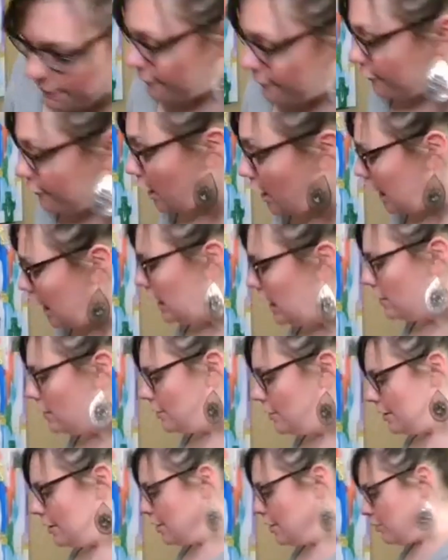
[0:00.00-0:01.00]
free,
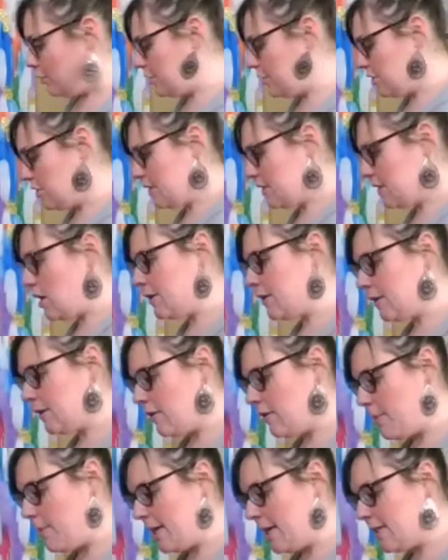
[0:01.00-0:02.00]
which is
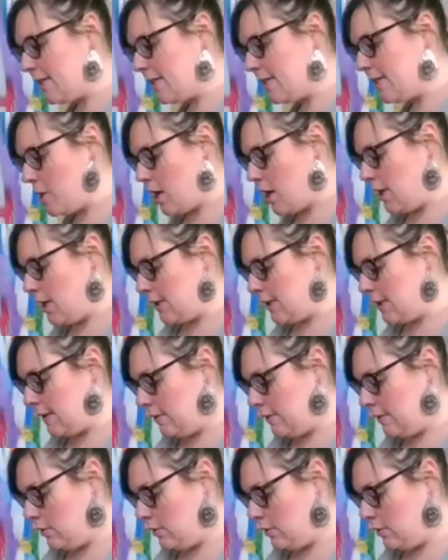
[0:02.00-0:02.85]
also the best part.